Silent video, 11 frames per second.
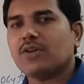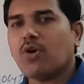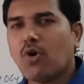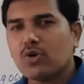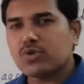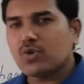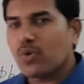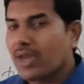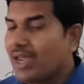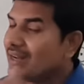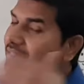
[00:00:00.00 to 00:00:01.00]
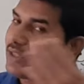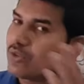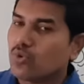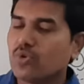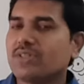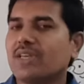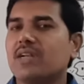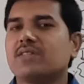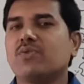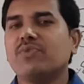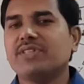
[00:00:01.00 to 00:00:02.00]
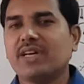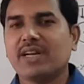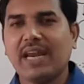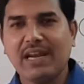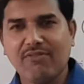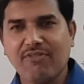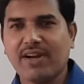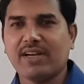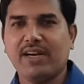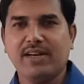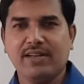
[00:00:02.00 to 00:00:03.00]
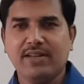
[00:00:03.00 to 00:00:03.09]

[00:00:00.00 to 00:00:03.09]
also kills those cells which are infected.